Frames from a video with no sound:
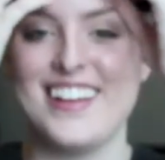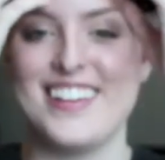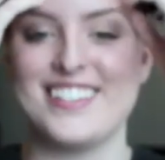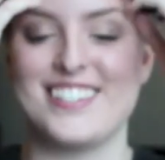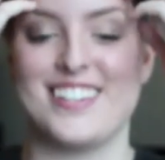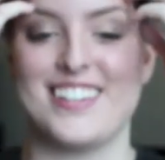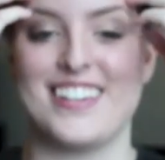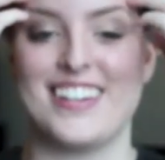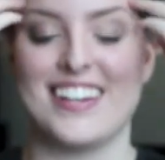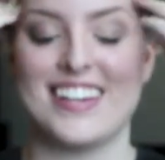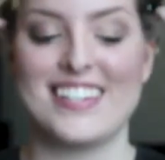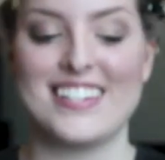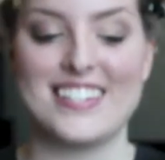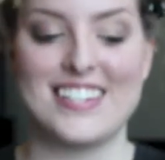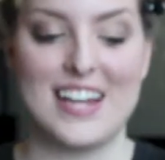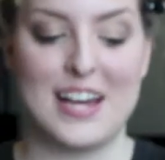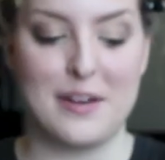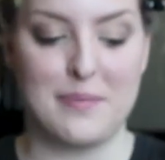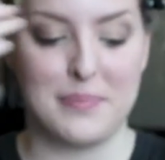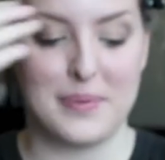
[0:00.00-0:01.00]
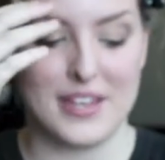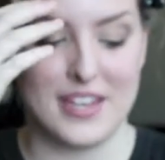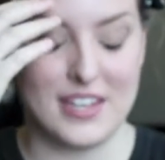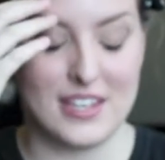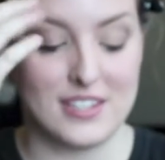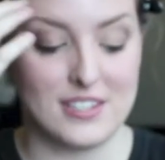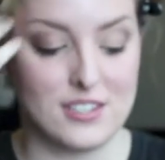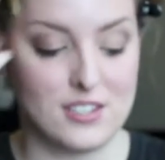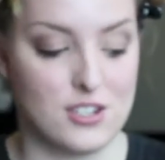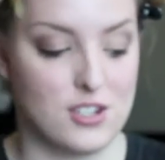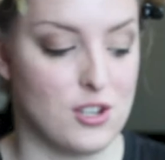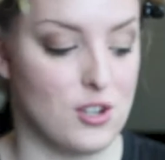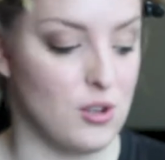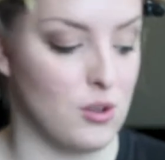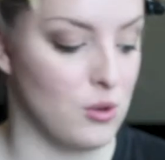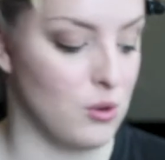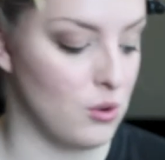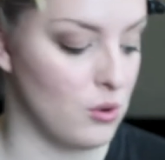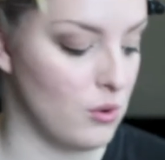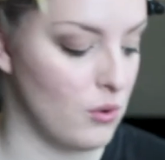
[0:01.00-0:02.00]
So the next step is
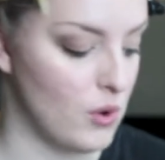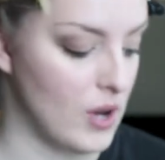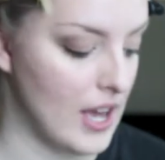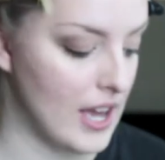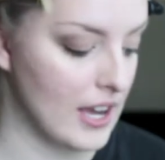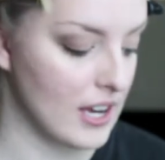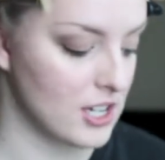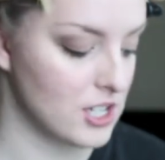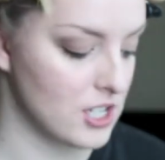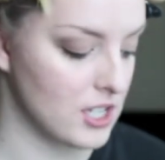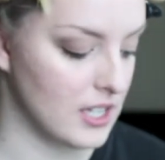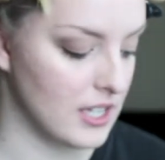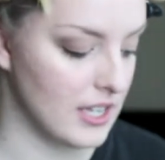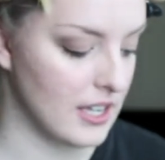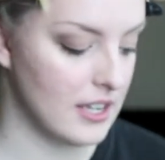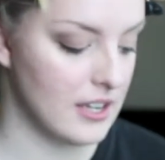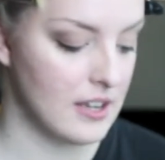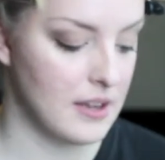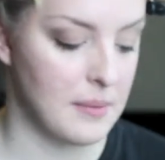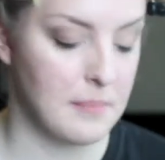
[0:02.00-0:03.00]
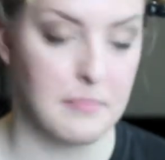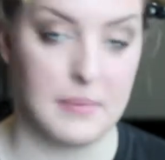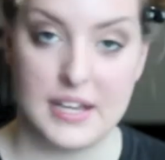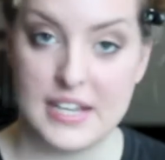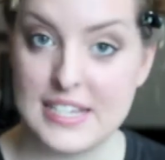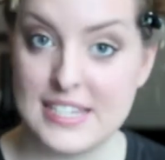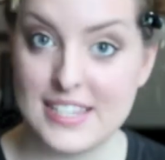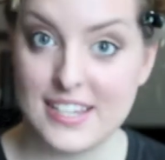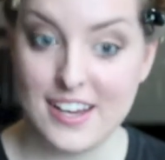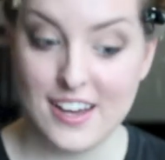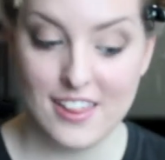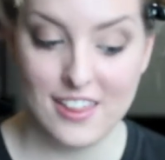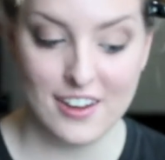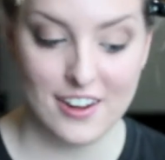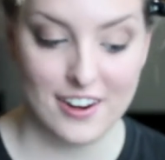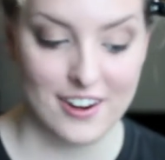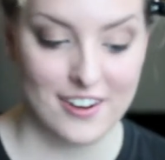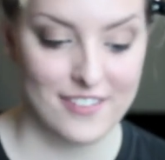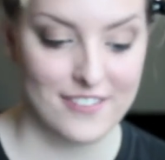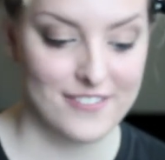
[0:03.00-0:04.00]
to actually mix the
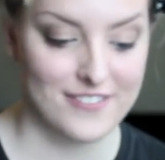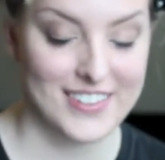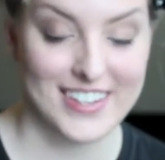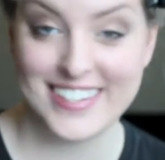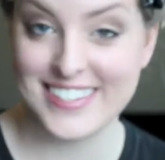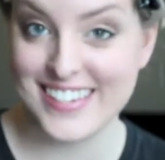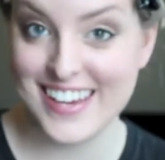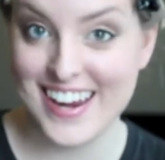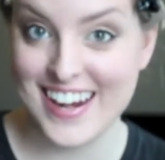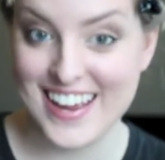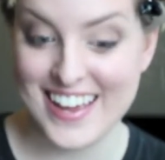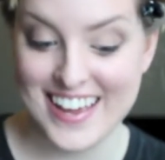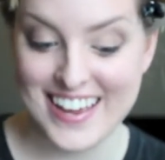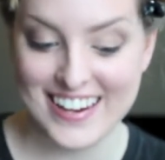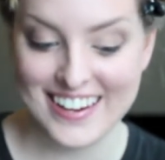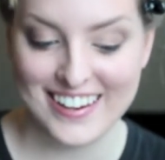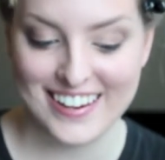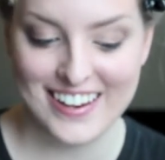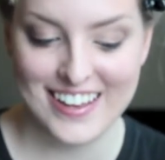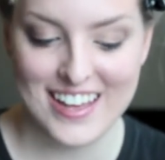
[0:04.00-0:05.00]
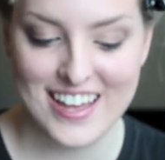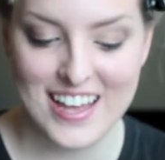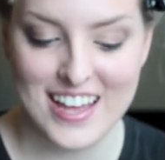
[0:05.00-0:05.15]
color. Exciting!